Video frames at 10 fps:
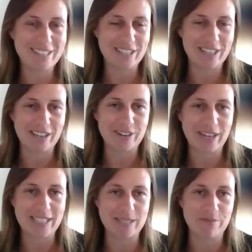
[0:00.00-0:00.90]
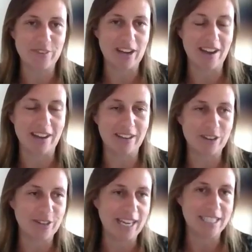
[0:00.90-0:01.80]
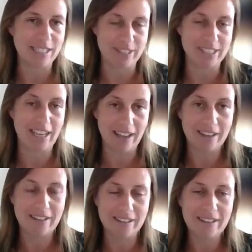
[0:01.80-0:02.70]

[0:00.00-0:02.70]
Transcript: to create some fun and creativity.